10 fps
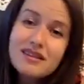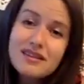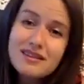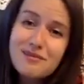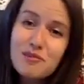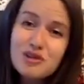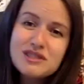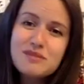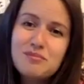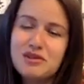the most
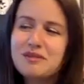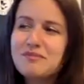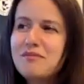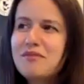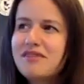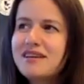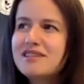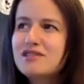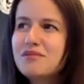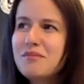important maybe thing is,
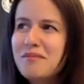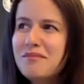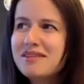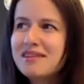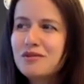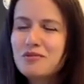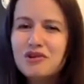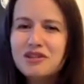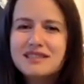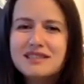remember that the
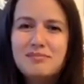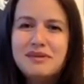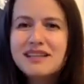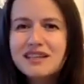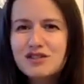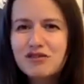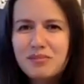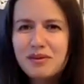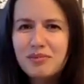world is billions of people,